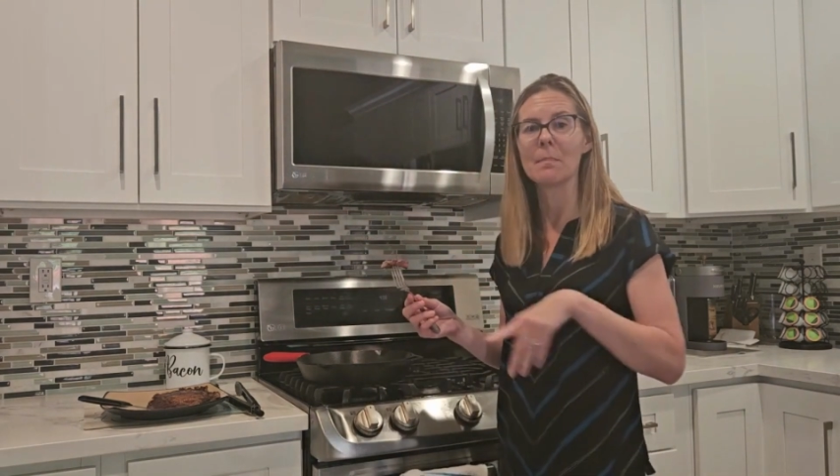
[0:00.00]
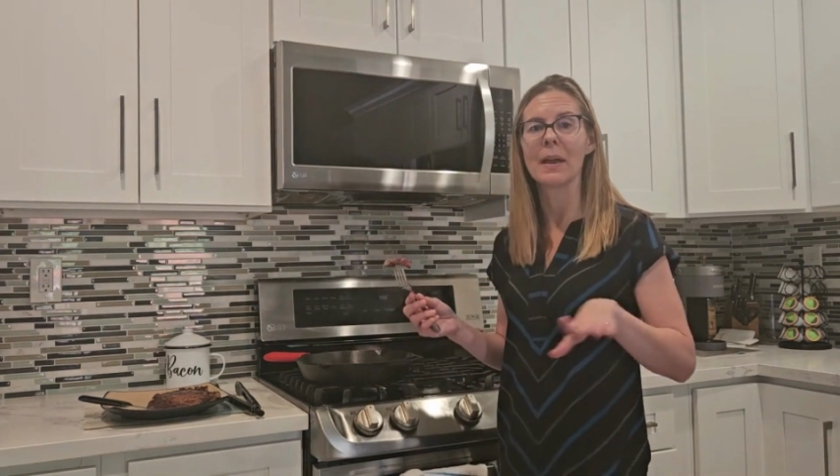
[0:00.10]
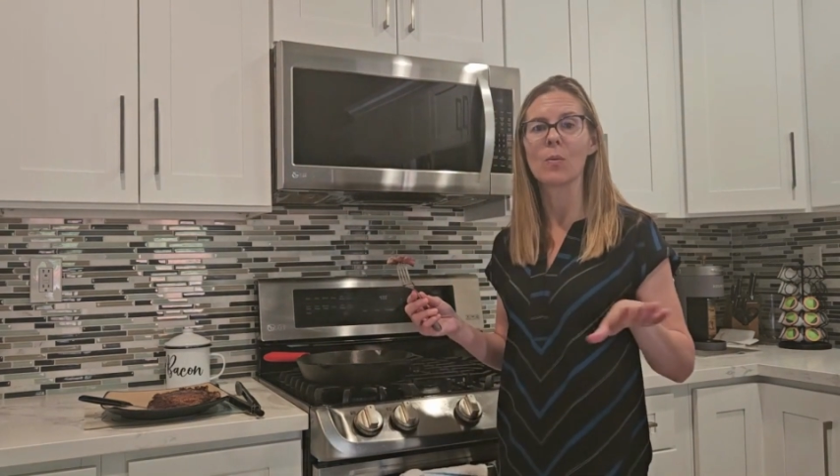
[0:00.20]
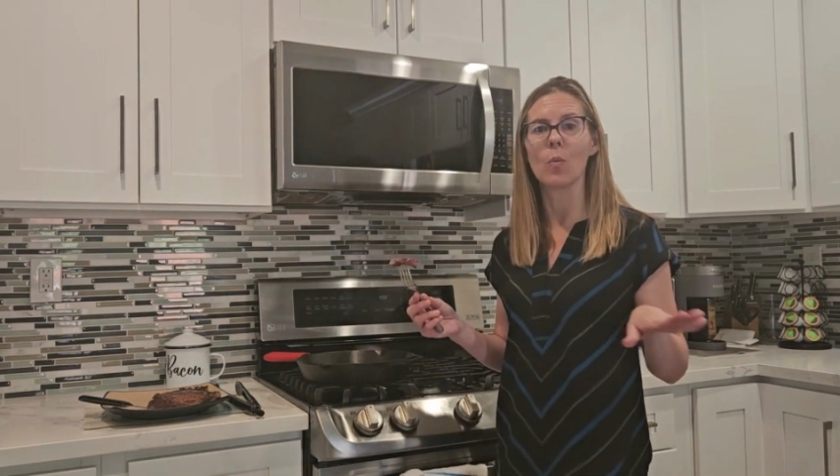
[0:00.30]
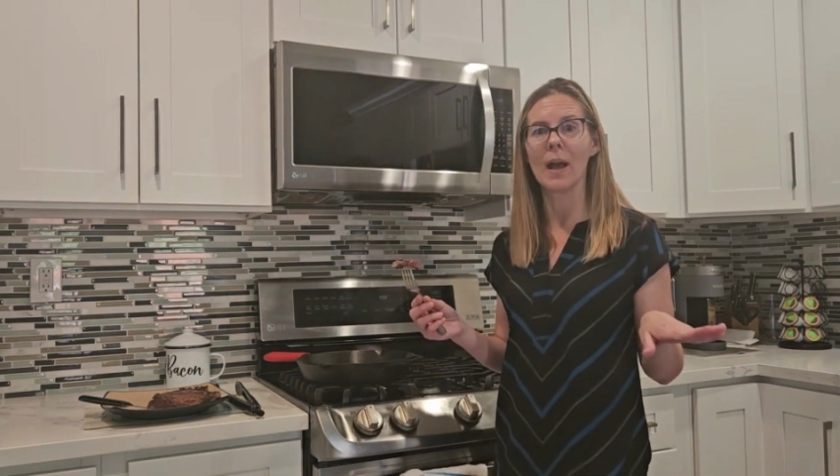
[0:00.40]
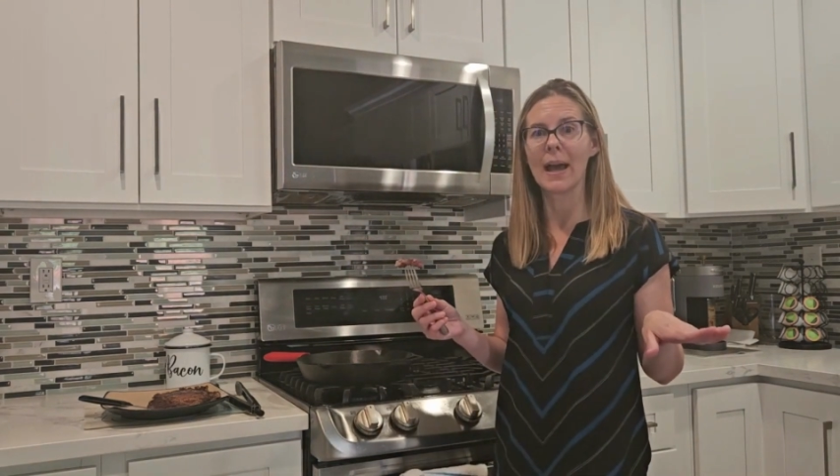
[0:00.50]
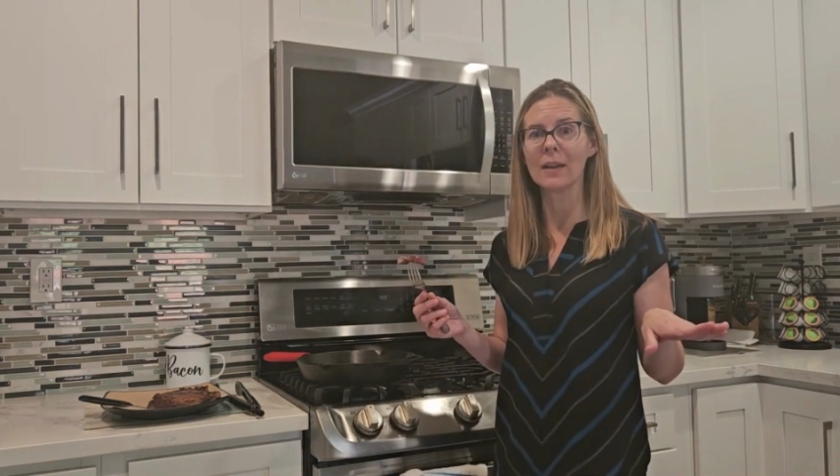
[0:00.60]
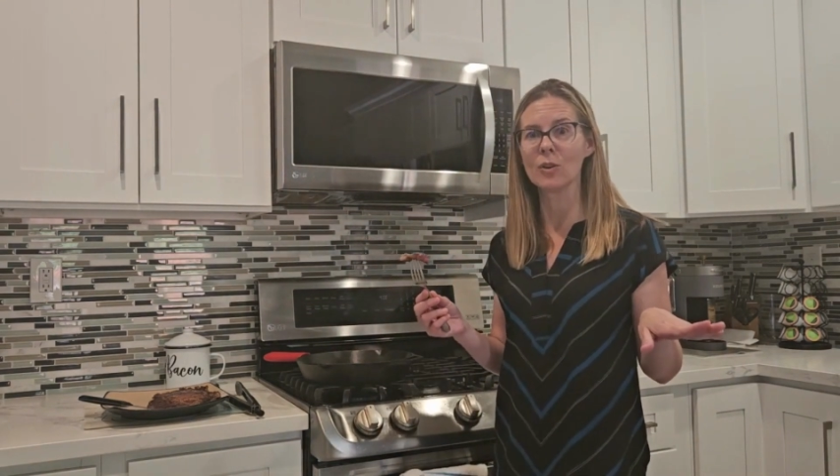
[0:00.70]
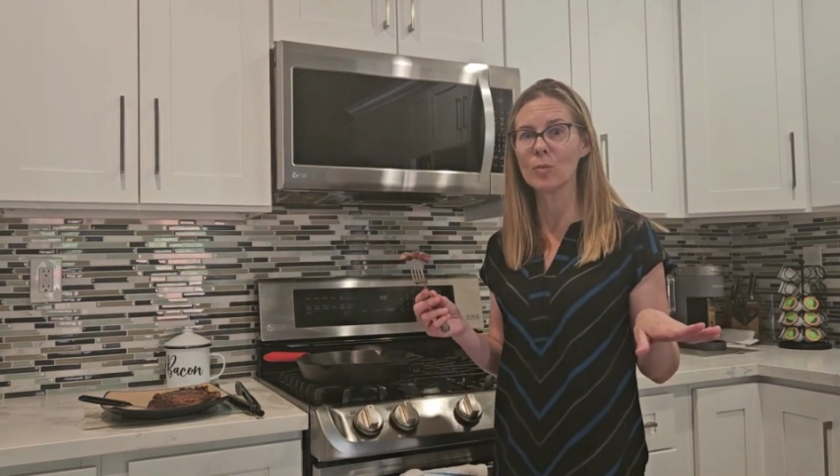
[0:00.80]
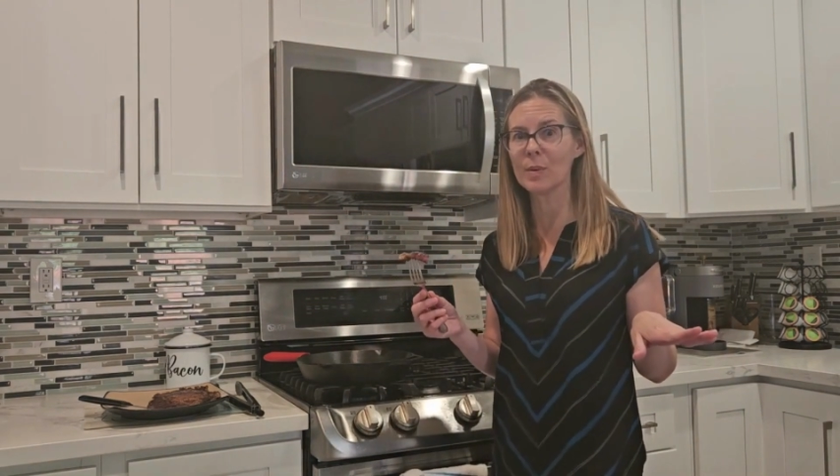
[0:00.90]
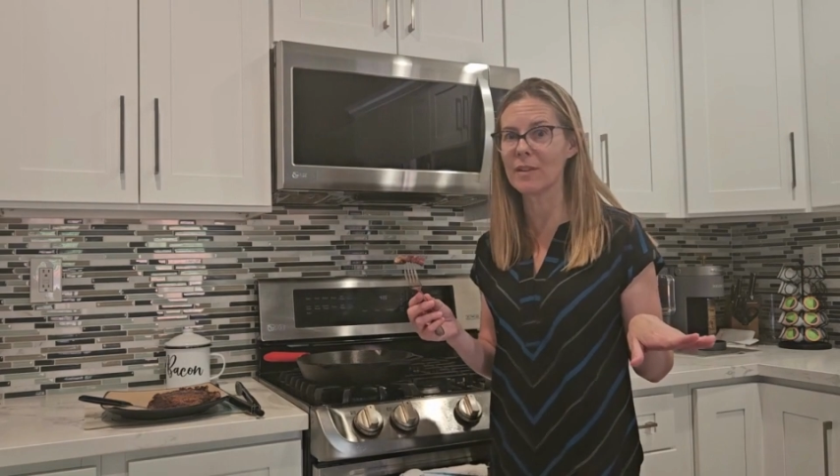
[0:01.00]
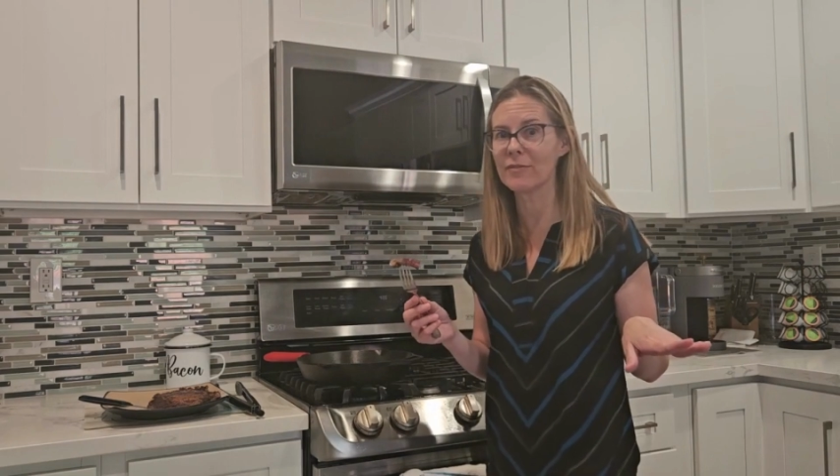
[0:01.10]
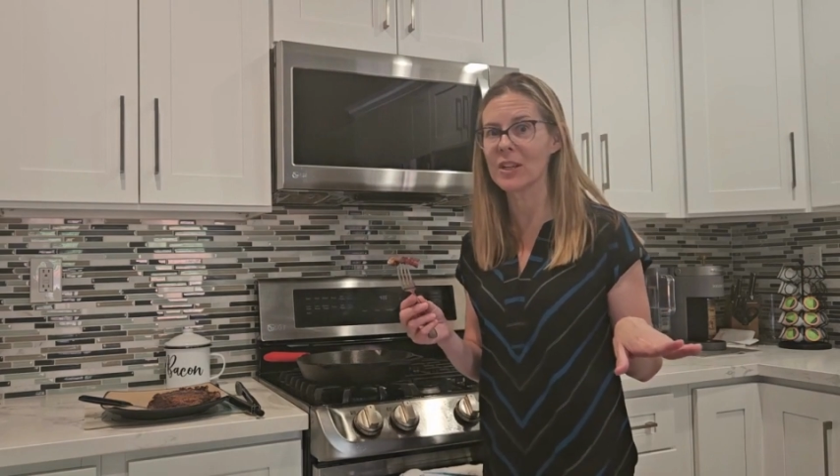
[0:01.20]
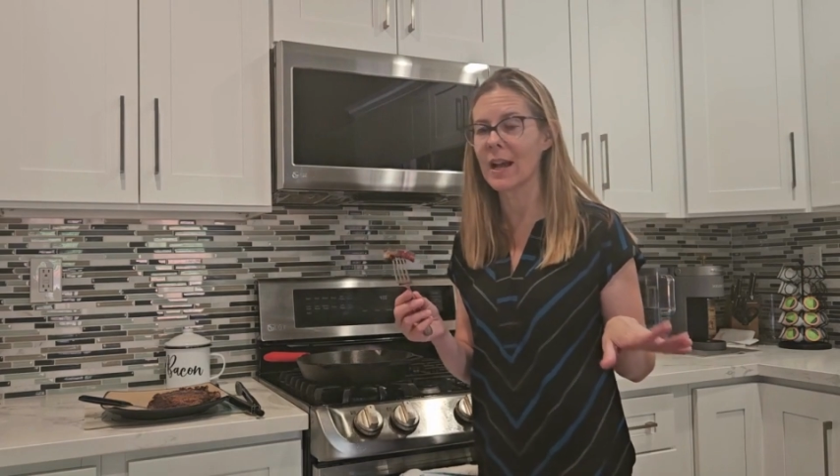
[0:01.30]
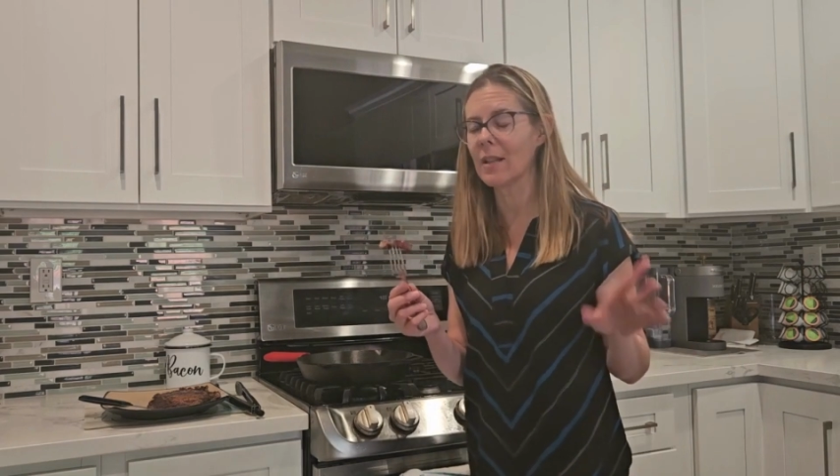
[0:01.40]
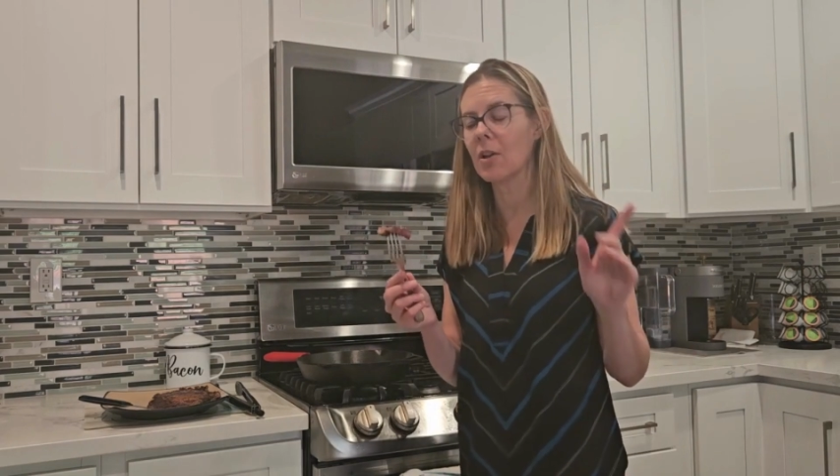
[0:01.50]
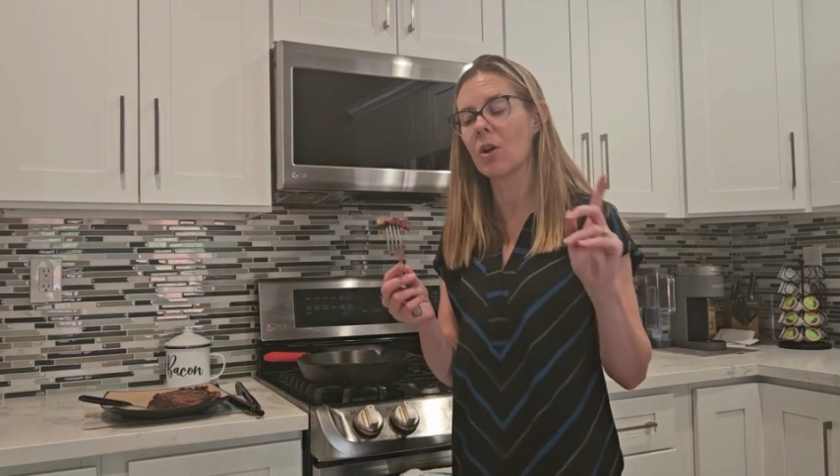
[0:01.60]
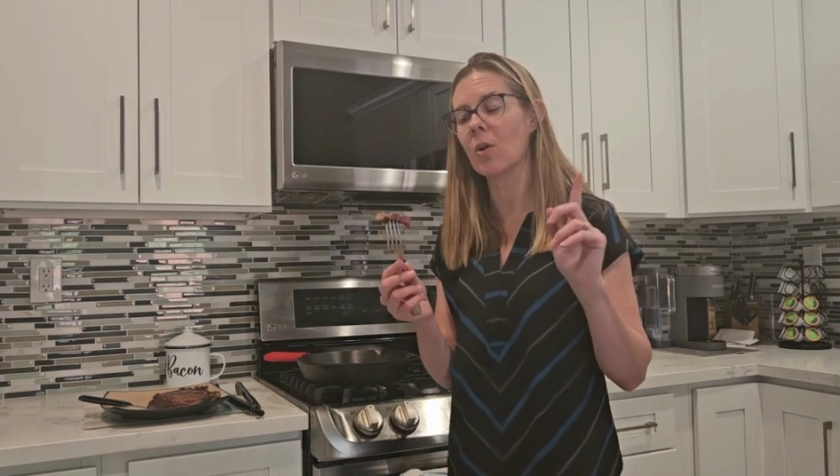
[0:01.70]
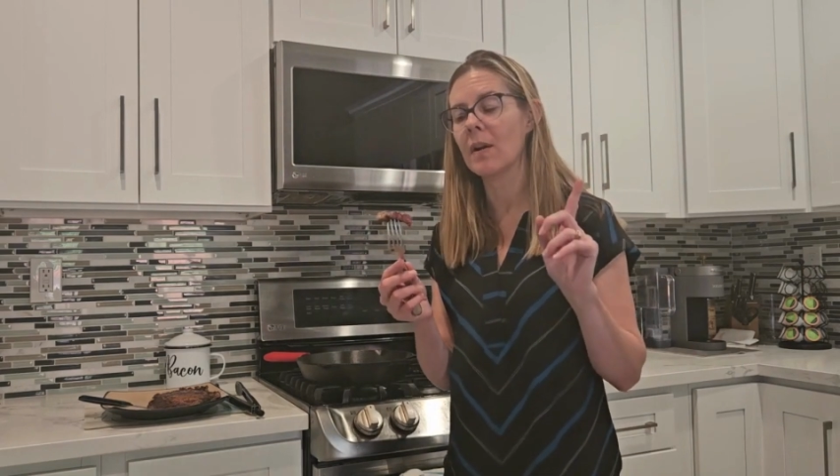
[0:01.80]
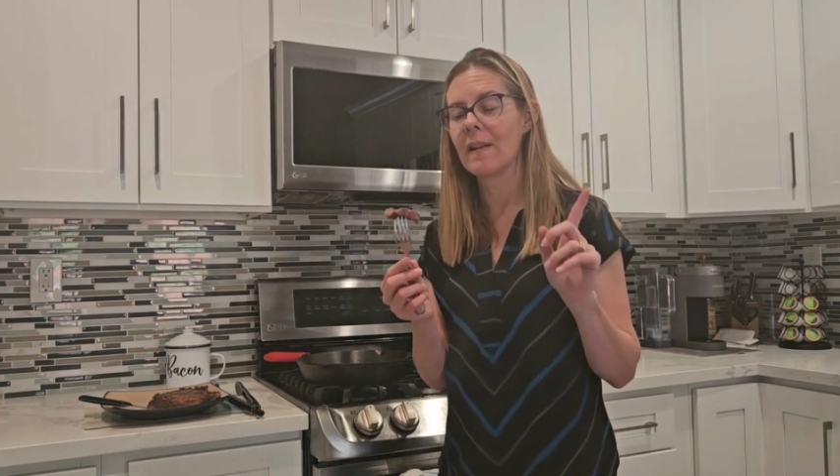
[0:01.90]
my Wagyu beef tallow.